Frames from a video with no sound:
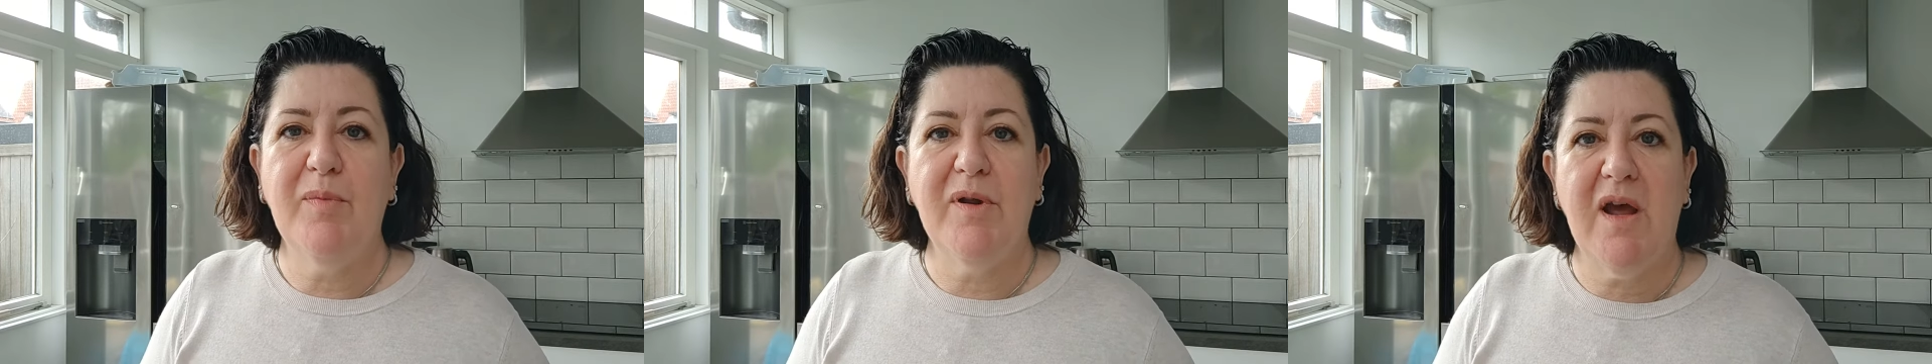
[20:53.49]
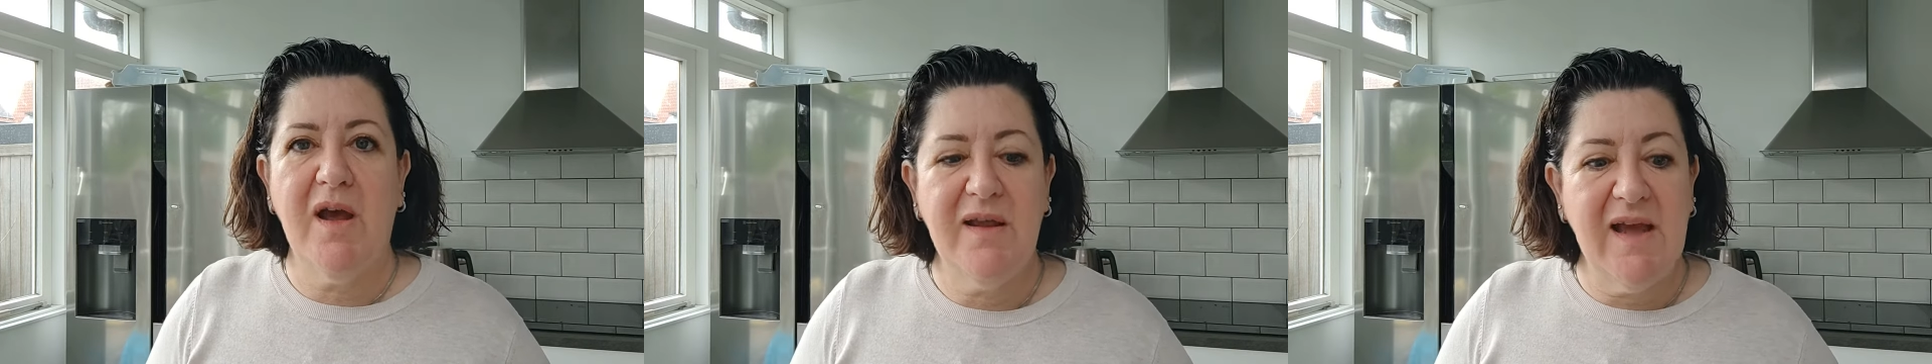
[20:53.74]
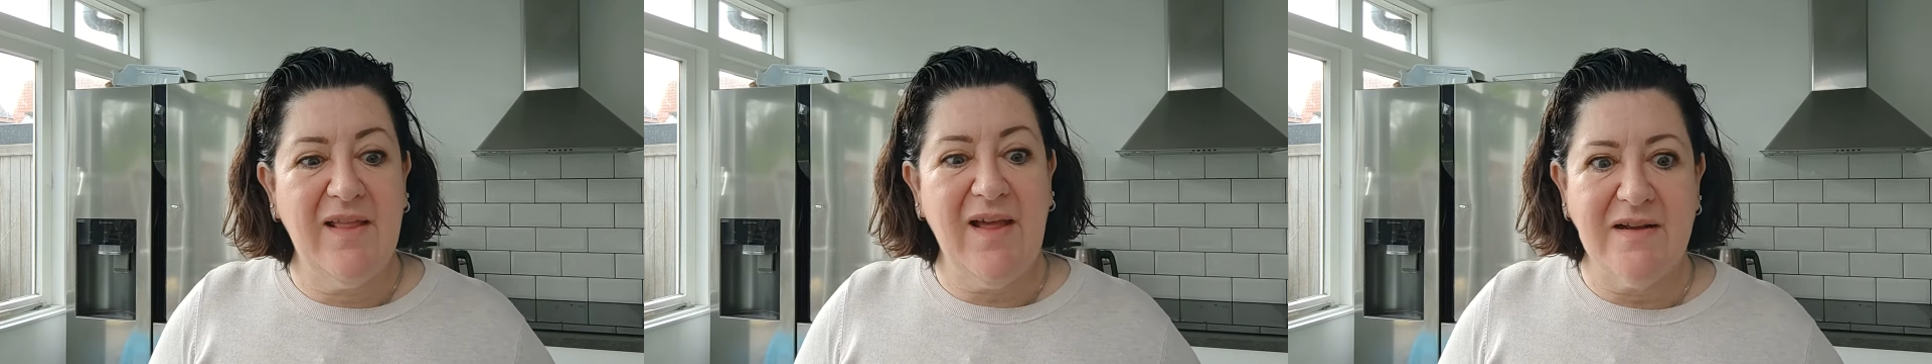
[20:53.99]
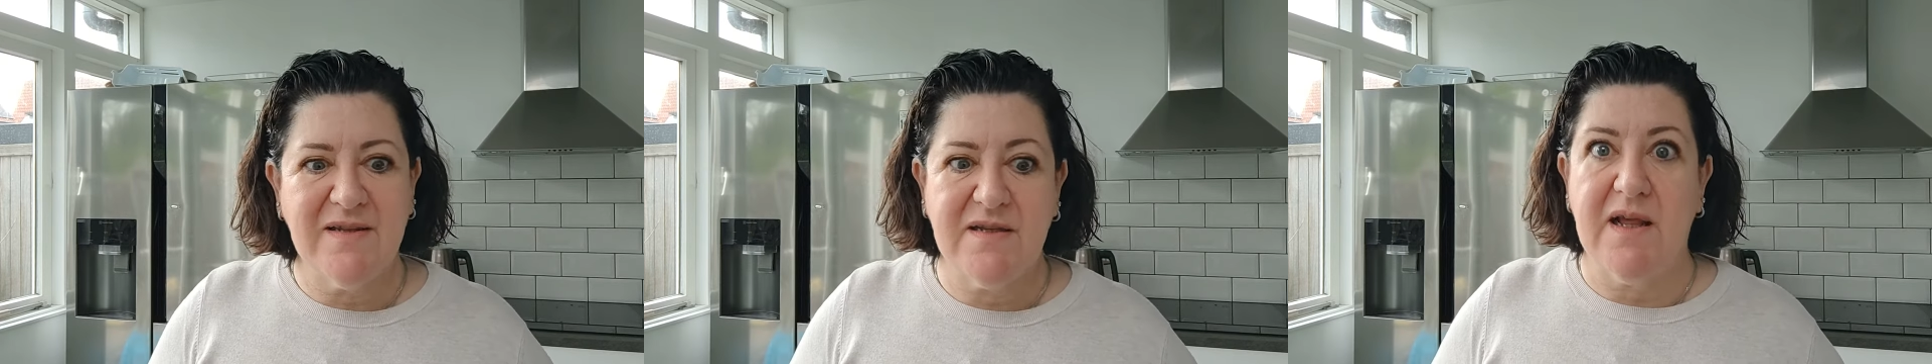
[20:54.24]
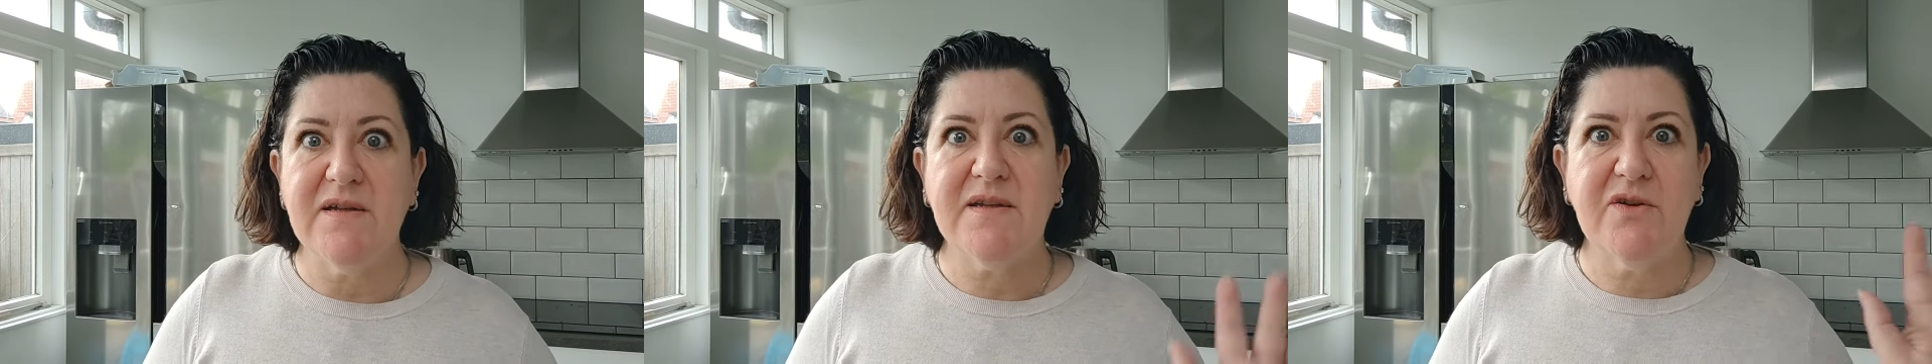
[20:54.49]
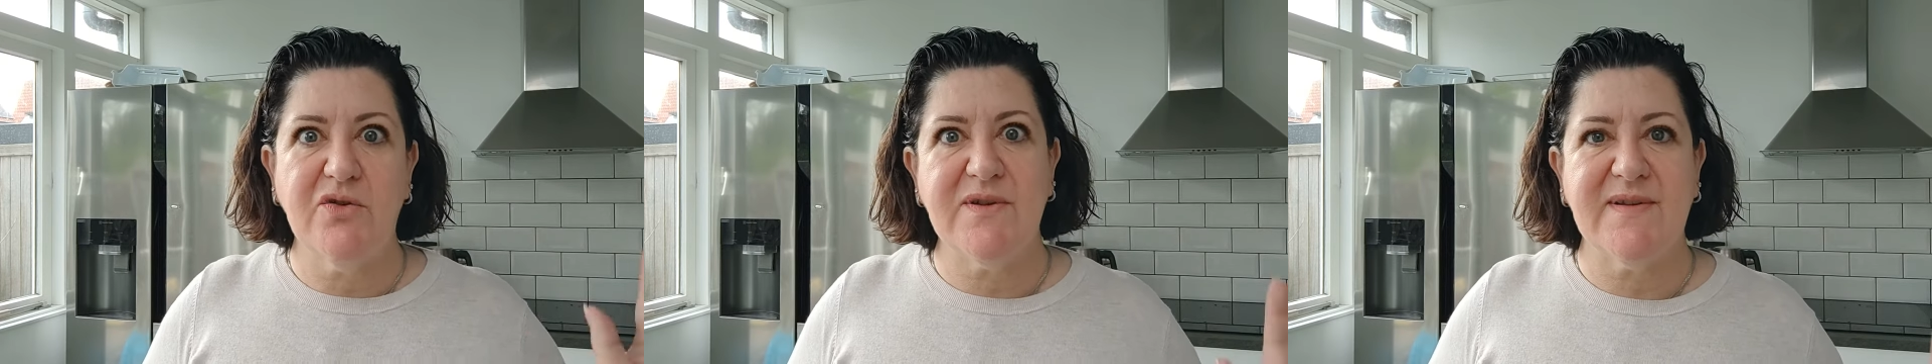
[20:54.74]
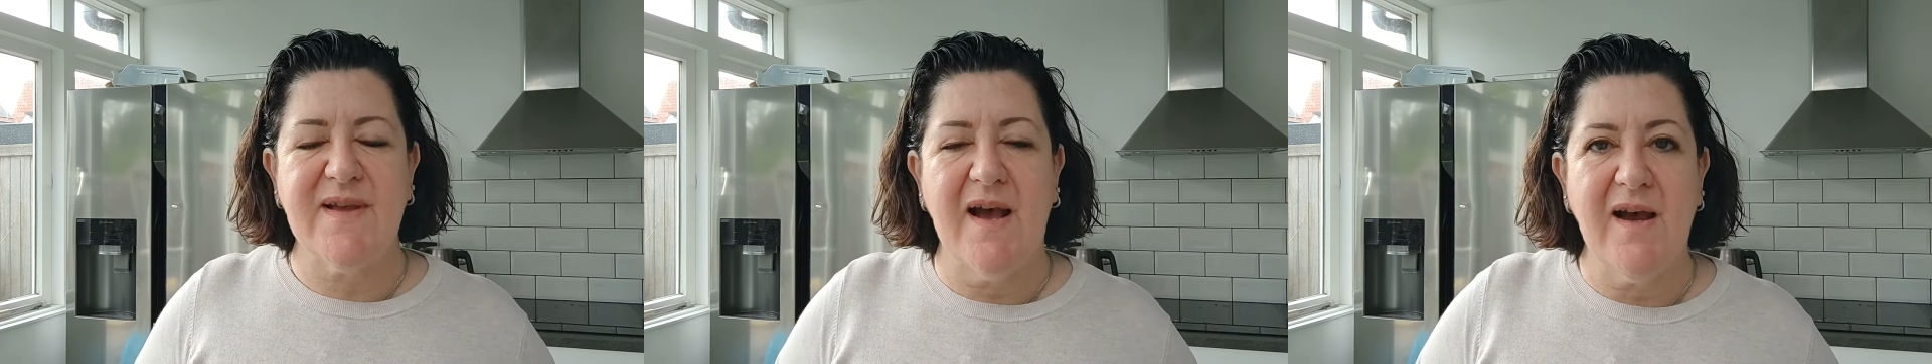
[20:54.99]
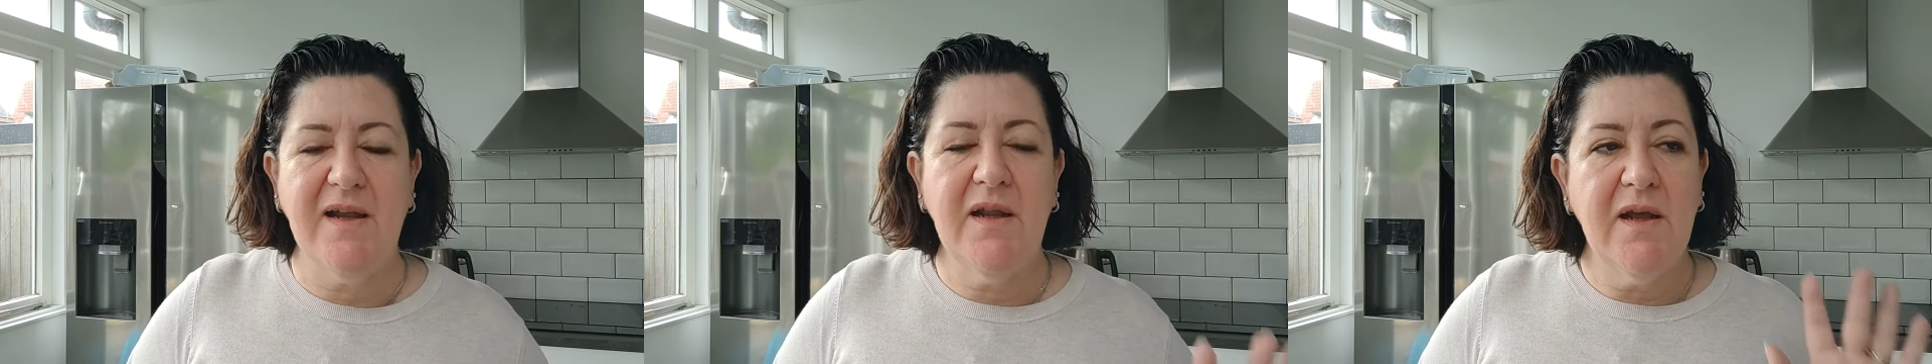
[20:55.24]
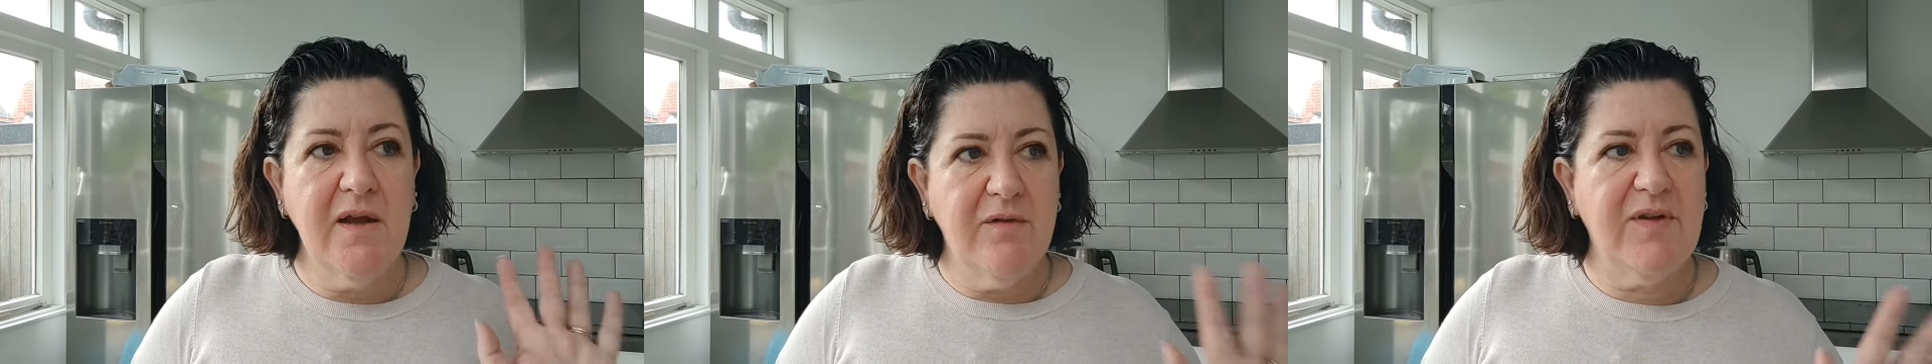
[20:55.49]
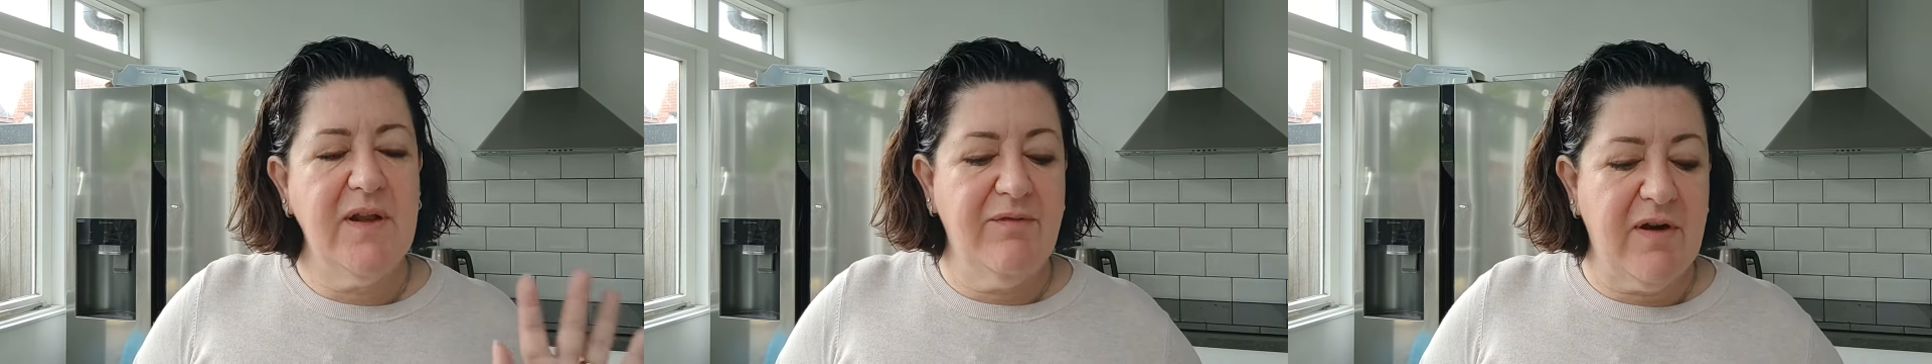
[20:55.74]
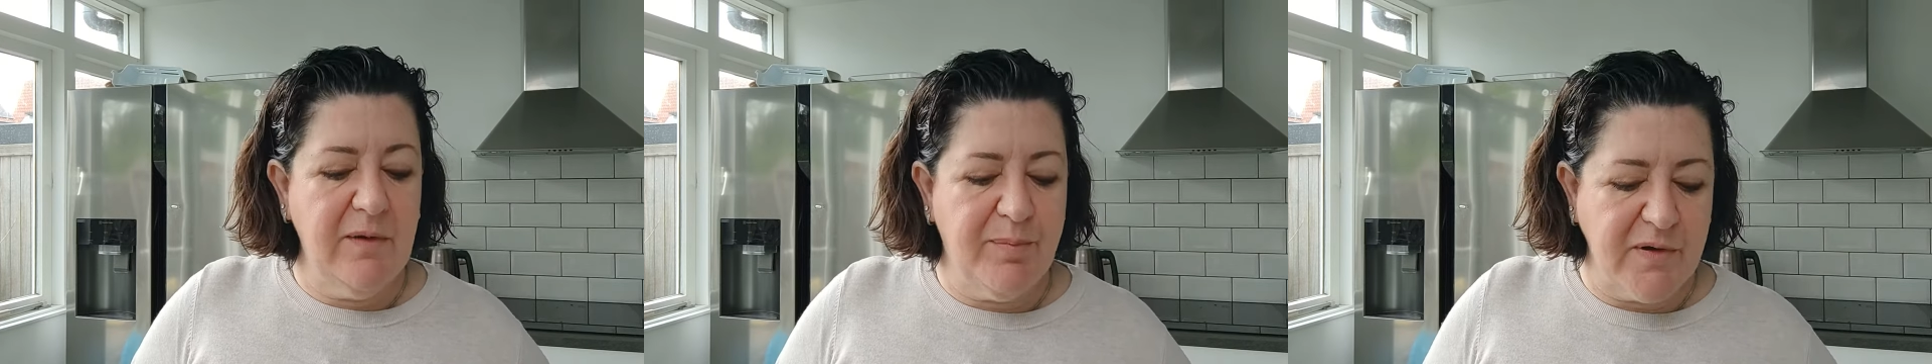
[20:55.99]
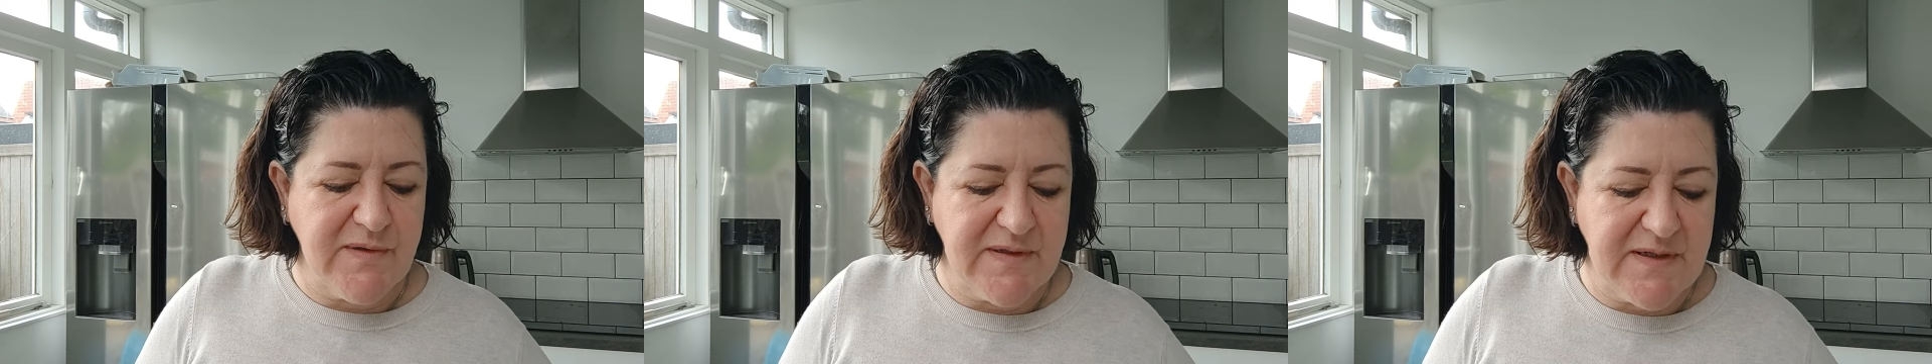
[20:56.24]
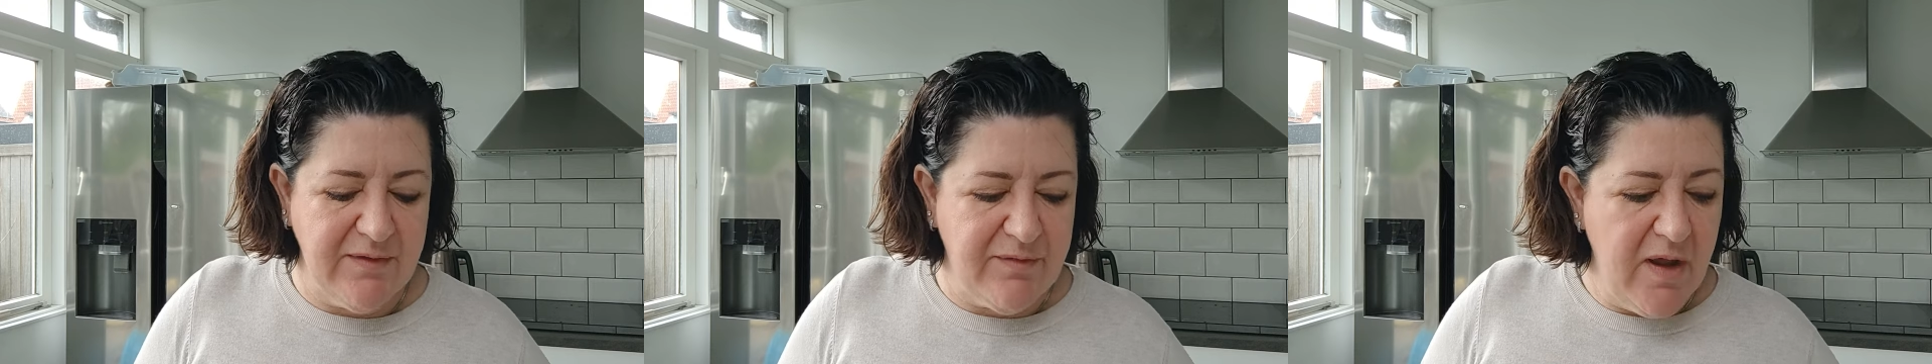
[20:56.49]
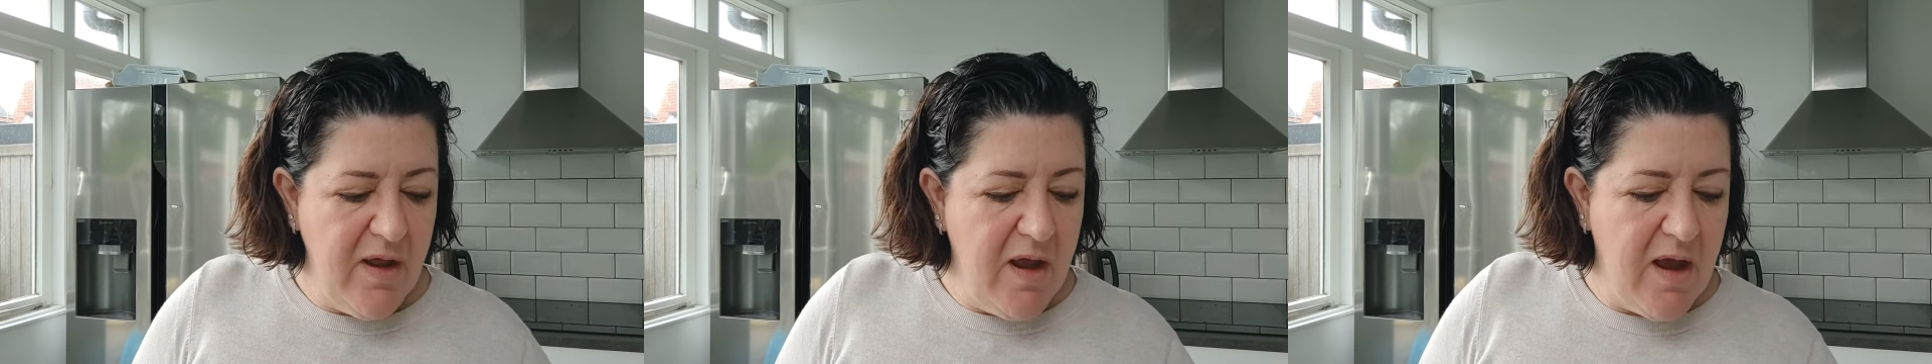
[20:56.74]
But uh, yeah, that's, so that's a good sign. Feeling very positive.